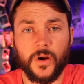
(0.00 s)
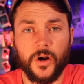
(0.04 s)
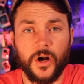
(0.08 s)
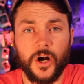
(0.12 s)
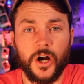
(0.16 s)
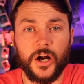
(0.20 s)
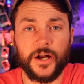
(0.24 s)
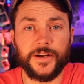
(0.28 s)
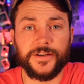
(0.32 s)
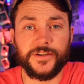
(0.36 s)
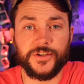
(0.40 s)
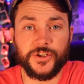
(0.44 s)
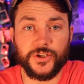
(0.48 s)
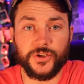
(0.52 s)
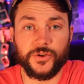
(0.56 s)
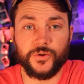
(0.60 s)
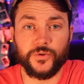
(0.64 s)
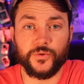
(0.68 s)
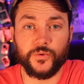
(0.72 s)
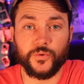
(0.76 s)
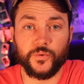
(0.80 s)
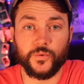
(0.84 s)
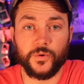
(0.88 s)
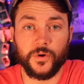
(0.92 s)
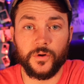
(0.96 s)
On
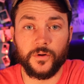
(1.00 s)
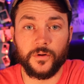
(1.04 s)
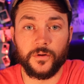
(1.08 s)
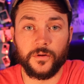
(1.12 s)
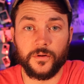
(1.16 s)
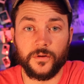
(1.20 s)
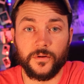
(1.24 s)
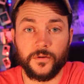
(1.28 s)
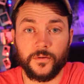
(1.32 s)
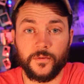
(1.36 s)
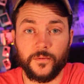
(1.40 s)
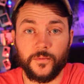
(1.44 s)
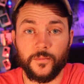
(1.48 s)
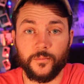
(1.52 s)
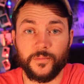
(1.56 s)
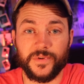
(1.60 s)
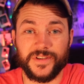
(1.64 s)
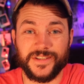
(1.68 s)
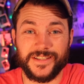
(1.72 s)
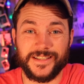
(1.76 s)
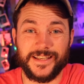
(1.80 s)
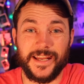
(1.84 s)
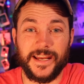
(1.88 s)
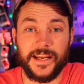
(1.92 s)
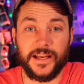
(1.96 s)
to
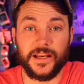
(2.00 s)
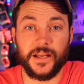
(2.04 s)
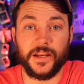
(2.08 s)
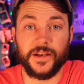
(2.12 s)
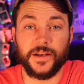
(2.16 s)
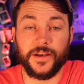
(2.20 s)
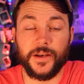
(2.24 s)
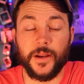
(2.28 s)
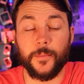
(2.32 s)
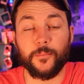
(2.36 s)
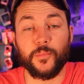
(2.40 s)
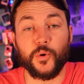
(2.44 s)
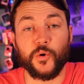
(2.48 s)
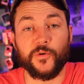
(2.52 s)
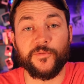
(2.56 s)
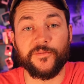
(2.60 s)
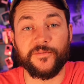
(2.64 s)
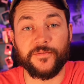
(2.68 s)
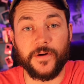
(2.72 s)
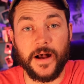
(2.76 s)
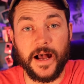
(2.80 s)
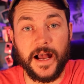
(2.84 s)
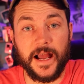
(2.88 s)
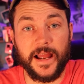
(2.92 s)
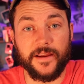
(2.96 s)
mistake number
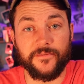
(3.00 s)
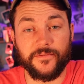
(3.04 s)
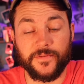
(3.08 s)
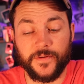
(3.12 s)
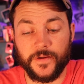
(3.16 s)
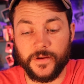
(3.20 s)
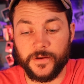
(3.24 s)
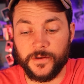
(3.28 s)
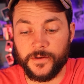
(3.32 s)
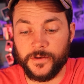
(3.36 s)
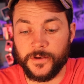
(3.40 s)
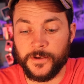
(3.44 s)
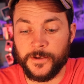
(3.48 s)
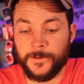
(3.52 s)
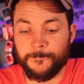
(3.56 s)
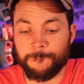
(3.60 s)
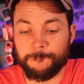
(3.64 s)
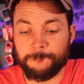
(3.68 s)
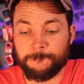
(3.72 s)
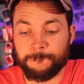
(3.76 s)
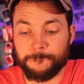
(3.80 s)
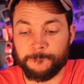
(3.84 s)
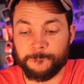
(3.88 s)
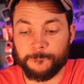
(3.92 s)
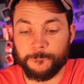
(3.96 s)
five.
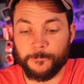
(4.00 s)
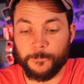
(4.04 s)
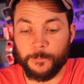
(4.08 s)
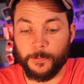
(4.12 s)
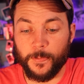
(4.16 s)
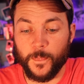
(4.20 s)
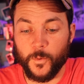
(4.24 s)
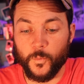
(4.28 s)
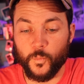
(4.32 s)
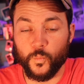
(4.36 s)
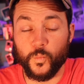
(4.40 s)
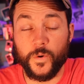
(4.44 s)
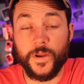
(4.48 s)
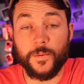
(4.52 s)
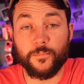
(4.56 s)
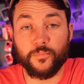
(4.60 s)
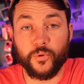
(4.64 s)
We